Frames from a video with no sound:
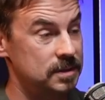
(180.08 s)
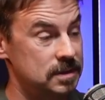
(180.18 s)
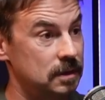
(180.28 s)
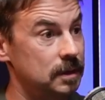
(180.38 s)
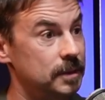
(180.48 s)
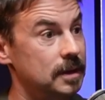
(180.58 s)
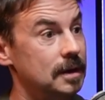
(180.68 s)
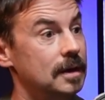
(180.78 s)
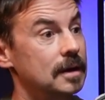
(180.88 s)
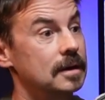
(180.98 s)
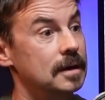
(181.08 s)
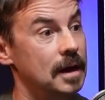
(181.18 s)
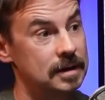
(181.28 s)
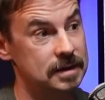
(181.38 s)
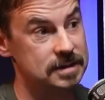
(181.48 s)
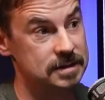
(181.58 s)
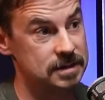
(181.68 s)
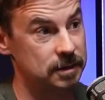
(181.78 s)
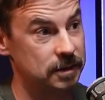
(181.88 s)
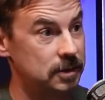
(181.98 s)
is the limit, not
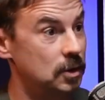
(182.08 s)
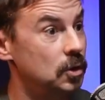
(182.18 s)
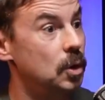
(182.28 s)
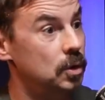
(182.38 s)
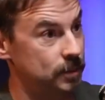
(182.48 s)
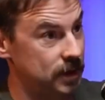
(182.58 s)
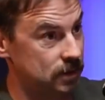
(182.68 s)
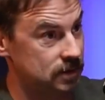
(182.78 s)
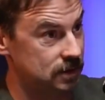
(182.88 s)
necessarily the loan amount.